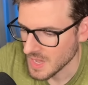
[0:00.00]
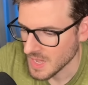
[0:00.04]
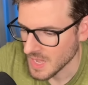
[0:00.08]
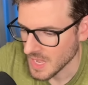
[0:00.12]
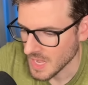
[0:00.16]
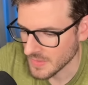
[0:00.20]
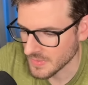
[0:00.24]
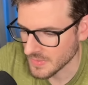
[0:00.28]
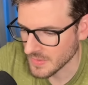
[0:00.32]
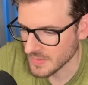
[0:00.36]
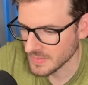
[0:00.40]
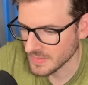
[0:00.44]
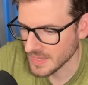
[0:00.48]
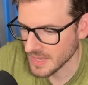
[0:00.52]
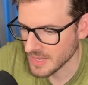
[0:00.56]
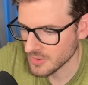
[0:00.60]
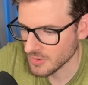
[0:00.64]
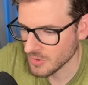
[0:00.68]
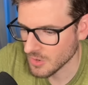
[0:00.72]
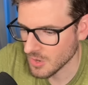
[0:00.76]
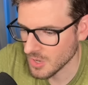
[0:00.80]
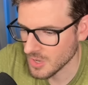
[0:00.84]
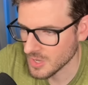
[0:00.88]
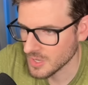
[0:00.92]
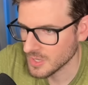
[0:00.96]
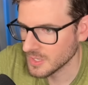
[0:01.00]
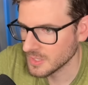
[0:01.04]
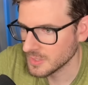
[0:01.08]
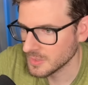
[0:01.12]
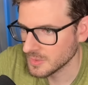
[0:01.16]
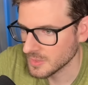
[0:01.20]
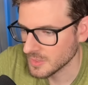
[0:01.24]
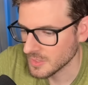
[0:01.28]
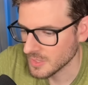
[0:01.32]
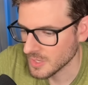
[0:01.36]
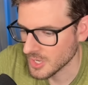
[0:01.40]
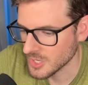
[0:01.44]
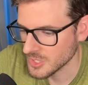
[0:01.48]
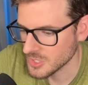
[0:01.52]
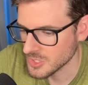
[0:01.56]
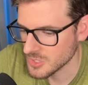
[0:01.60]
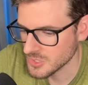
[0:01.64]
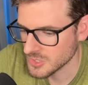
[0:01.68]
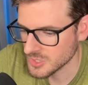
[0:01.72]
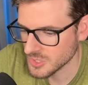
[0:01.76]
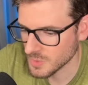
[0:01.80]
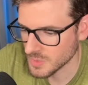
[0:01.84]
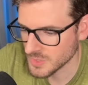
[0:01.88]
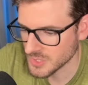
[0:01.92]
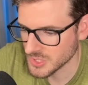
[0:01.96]
And then later on, a
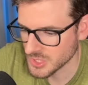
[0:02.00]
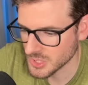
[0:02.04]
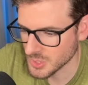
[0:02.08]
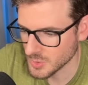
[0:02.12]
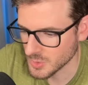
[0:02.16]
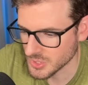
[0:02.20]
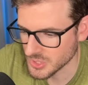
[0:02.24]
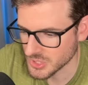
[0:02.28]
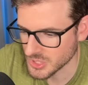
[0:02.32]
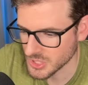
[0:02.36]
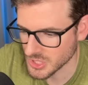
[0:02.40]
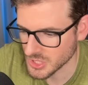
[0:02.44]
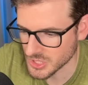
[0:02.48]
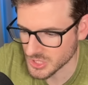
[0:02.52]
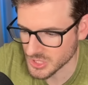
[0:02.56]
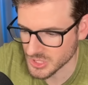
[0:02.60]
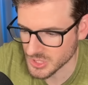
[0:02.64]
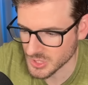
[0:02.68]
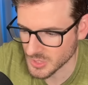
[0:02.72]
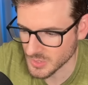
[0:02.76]
user wants to do a search.